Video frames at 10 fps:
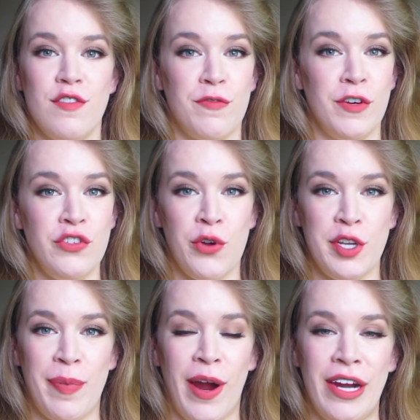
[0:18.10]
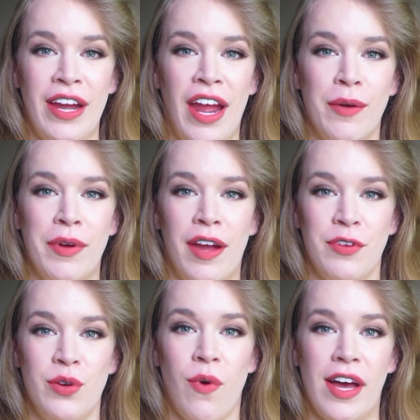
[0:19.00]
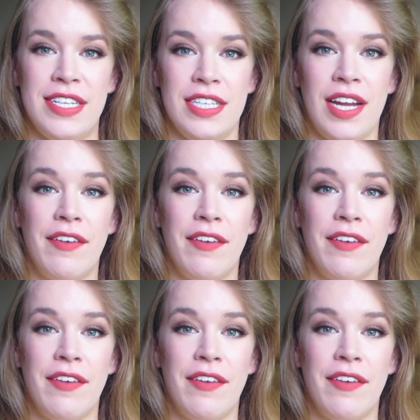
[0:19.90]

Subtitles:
So first you're going to part your hair wherever you want it.